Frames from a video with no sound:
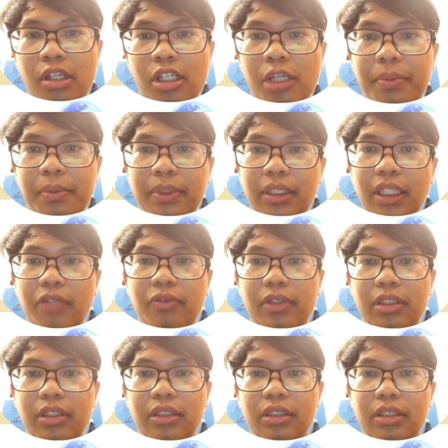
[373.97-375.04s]
Computer
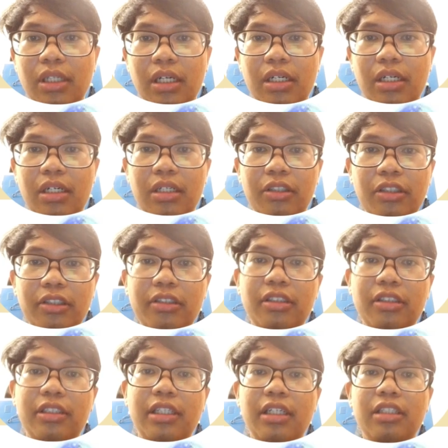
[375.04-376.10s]
networks are used to
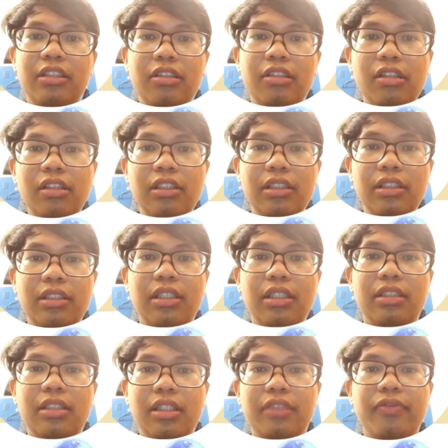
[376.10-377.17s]
share resources such
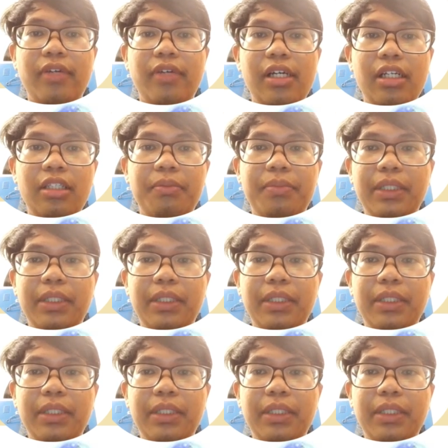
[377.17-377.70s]
as files,